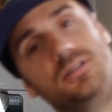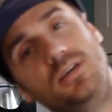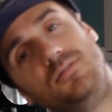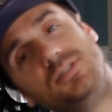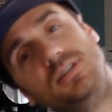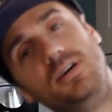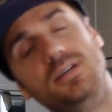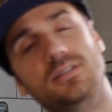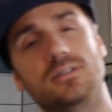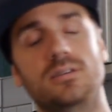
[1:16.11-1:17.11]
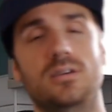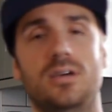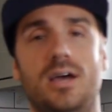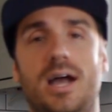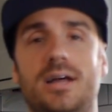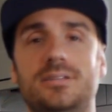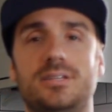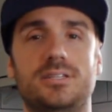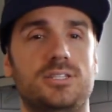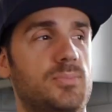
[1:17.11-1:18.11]
to the other side, and
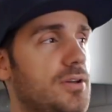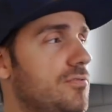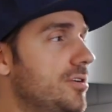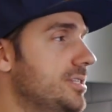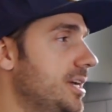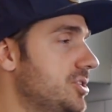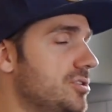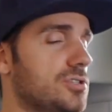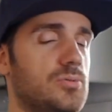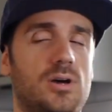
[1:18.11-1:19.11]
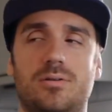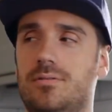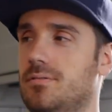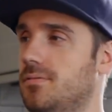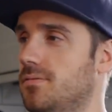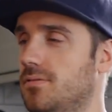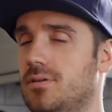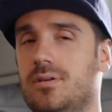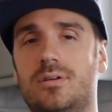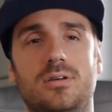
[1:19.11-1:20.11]
it does a bit of rotation as well.
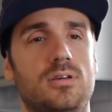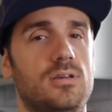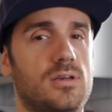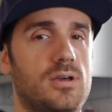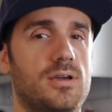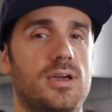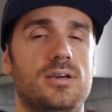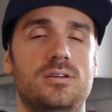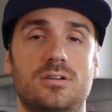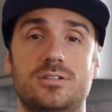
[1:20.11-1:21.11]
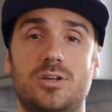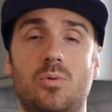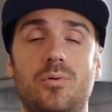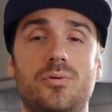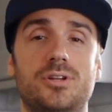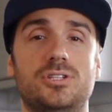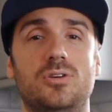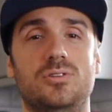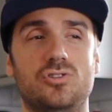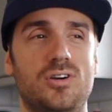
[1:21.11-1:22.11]
Okay, so what we want to
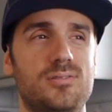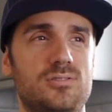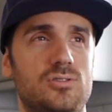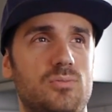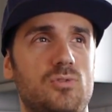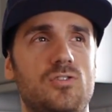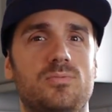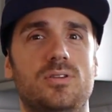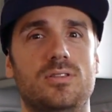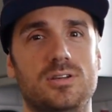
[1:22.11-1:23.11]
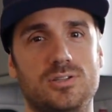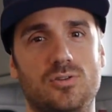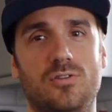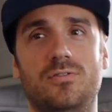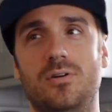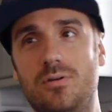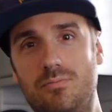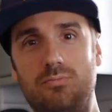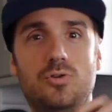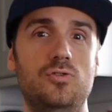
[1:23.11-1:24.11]
do is try and do a movement that sort of
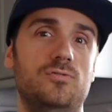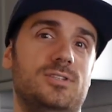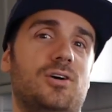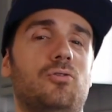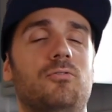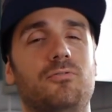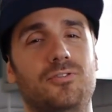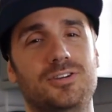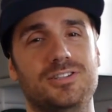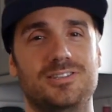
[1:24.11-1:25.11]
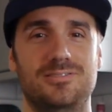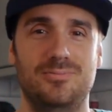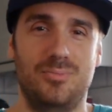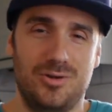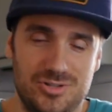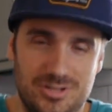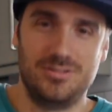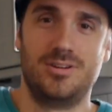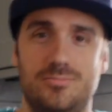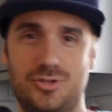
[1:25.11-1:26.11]
moves that all through its motion.
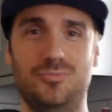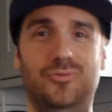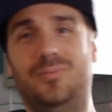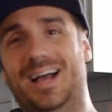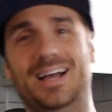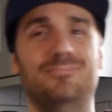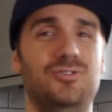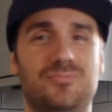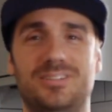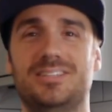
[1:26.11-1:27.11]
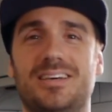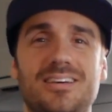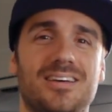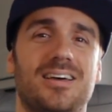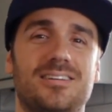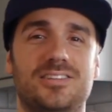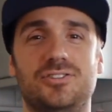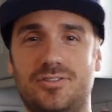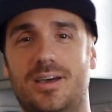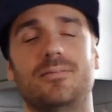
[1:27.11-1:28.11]
Doing all the hand movements here doesn't
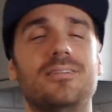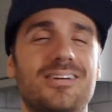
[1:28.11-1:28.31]
do that.